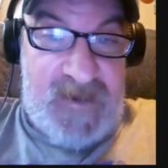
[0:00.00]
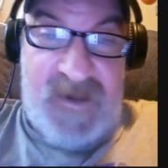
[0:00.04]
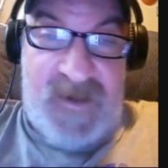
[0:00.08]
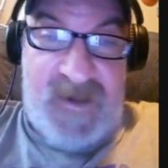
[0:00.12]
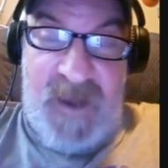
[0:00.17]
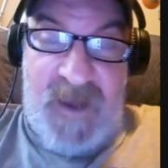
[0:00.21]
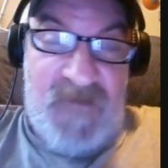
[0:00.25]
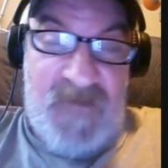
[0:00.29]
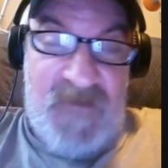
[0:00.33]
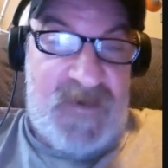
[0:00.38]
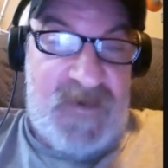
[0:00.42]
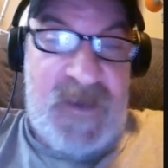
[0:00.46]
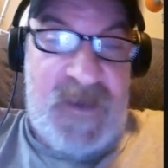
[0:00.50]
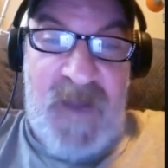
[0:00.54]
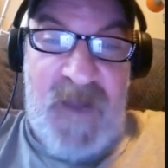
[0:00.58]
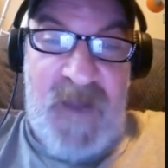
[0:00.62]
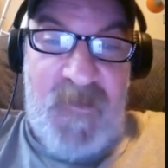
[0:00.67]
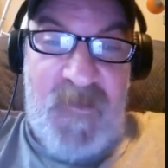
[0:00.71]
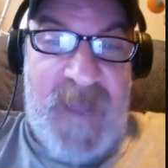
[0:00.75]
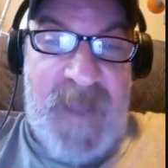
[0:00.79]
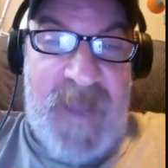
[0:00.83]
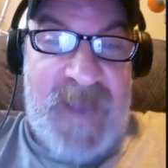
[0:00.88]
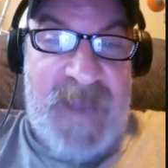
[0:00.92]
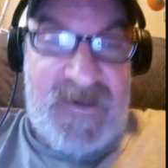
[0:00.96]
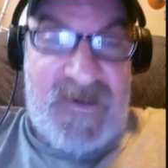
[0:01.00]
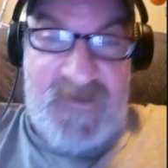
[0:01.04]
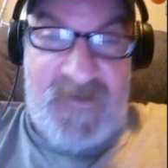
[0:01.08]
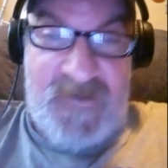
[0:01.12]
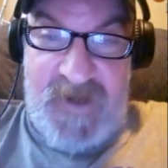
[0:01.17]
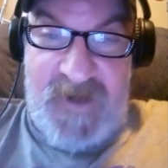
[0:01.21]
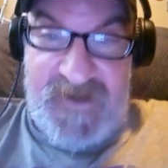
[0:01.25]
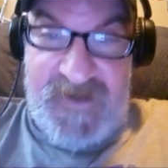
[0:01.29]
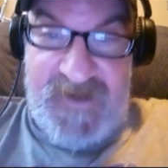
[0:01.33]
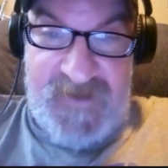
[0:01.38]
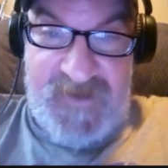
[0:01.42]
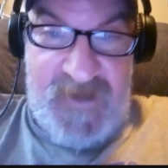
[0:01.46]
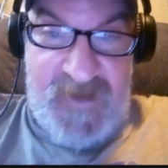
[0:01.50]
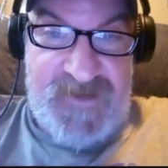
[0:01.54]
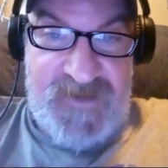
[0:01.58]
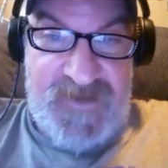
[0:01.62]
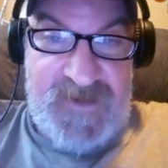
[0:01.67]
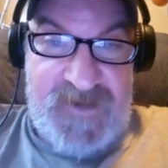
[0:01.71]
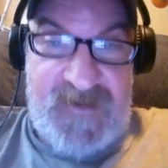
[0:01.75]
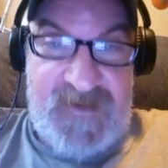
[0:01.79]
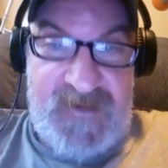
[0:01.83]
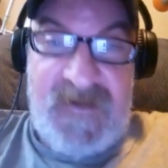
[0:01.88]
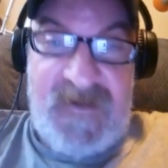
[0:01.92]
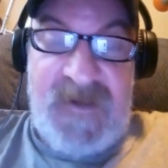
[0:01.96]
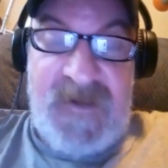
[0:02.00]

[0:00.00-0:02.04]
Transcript: Y'all can go back and research it,